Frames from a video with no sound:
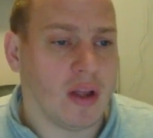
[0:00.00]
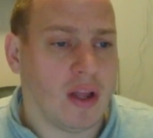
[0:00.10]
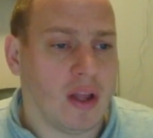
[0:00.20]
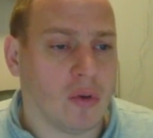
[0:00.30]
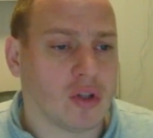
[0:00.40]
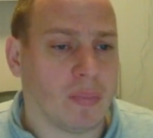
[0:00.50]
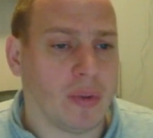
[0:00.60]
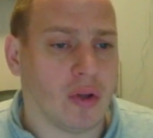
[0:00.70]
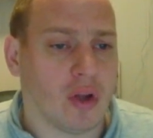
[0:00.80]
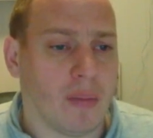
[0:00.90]
He wants to
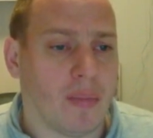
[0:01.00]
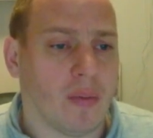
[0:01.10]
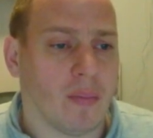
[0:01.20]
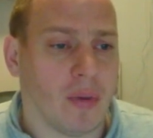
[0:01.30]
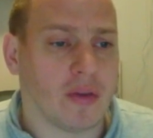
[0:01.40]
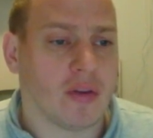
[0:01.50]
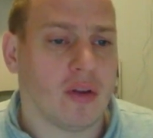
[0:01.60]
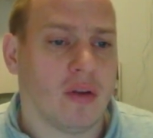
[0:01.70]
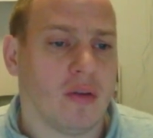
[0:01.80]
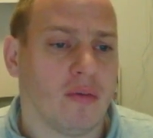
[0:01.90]
build up, but
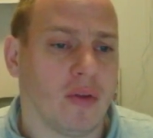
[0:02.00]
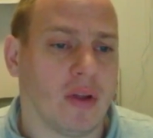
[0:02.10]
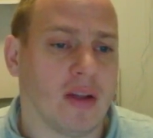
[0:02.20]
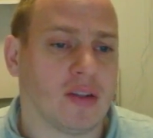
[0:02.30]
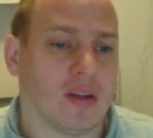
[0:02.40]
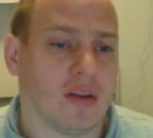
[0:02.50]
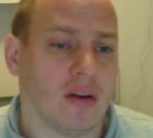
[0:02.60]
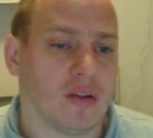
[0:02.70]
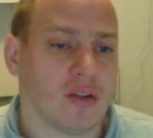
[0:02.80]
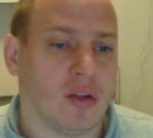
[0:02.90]
forgets that there
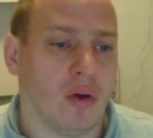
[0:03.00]
is still an